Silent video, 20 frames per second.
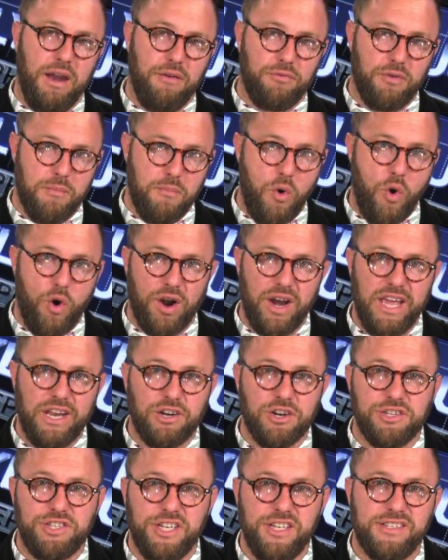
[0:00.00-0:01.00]
And for more
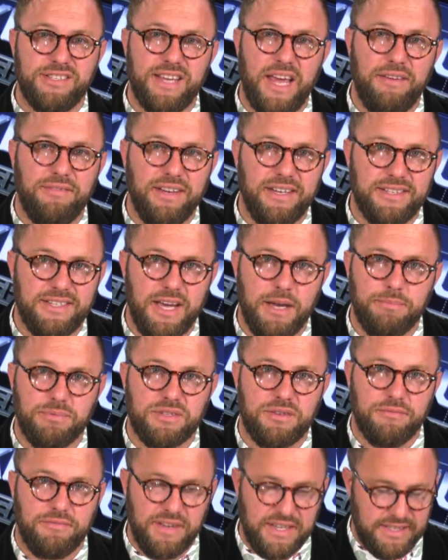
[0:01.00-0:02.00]
energy saving
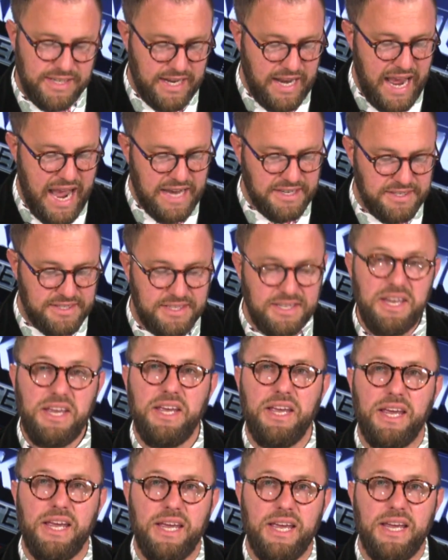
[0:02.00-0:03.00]
tips, visit
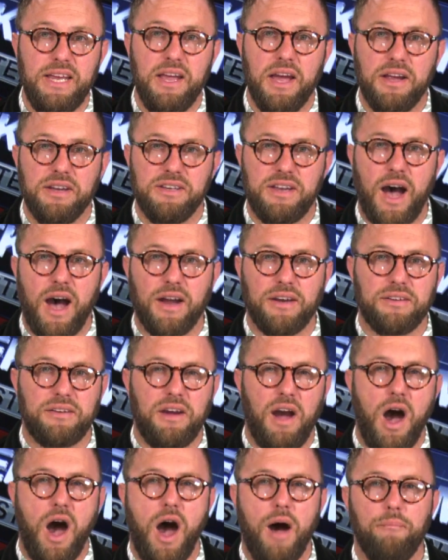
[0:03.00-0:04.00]

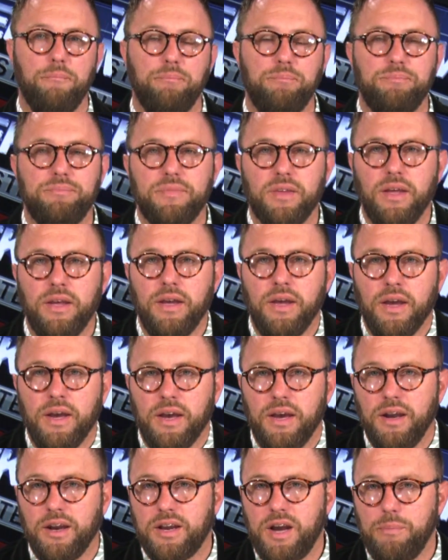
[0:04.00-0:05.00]
SCE.com.
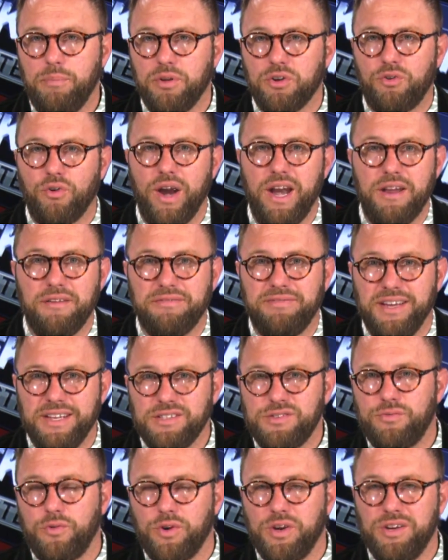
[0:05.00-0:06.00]
And a couple great
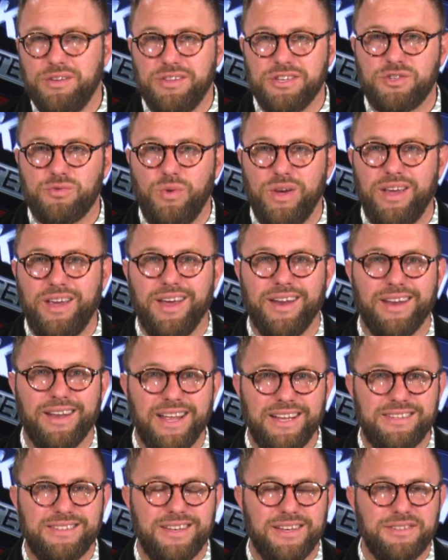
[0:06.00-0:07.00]
events for you this weekend.
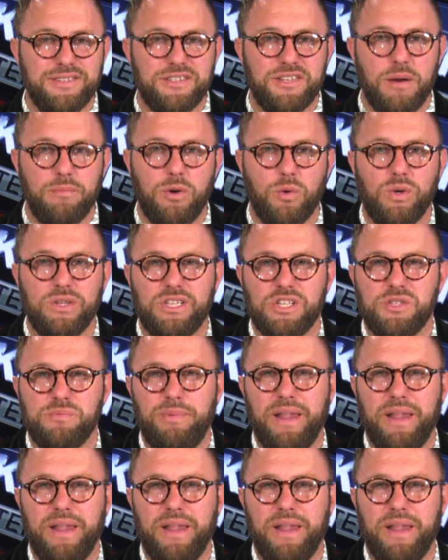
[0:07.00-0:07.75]
Let's end summer with the